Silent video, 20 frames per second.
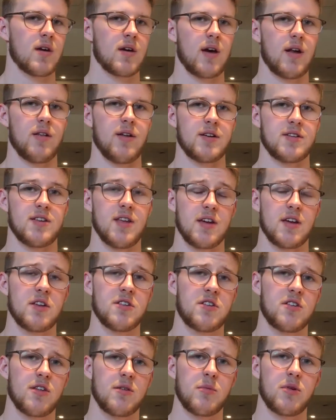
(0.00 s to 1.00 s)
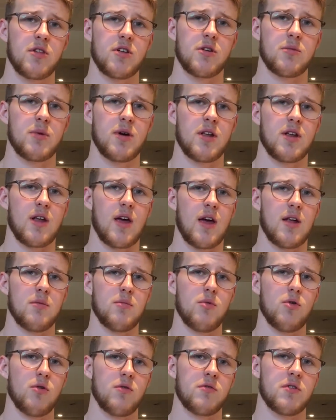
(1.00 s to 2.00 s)
of like dig into them a little bit
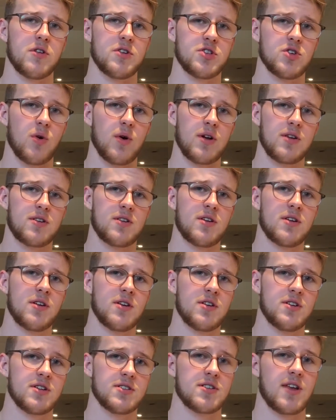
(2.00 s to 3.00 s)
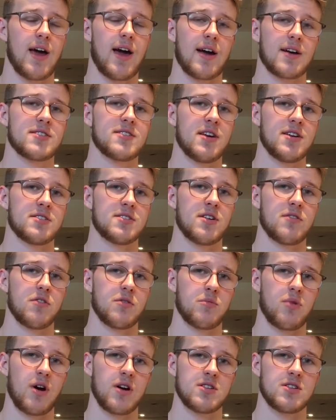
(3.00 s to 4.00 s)
and move the joint just to access
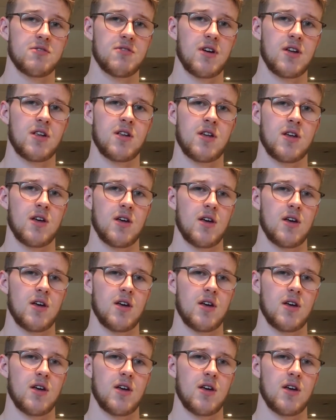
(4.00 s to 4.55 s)
different parts of it.